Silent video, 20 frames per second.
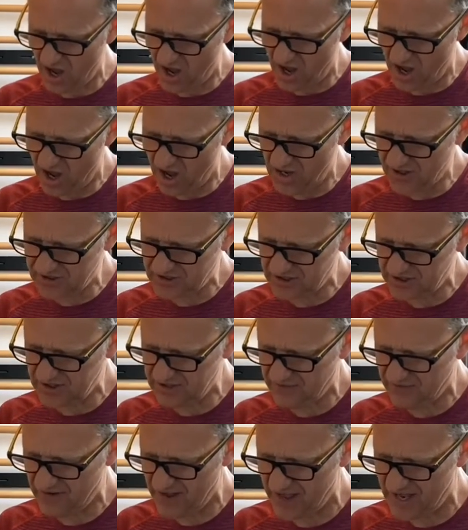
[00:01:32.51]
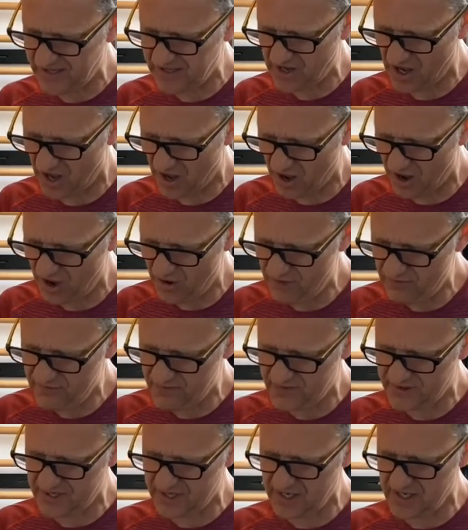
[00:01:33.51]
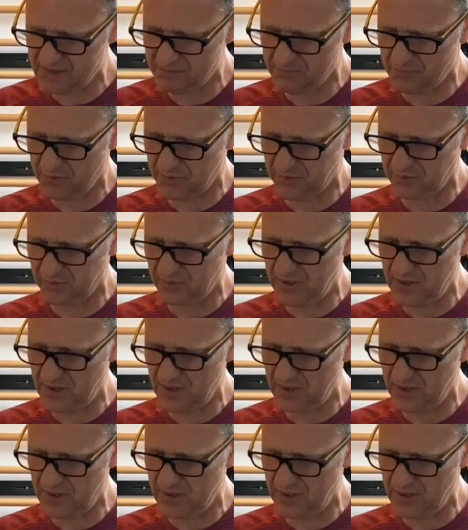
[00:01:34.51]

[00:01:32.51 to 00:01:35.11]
arching the hand over the ball,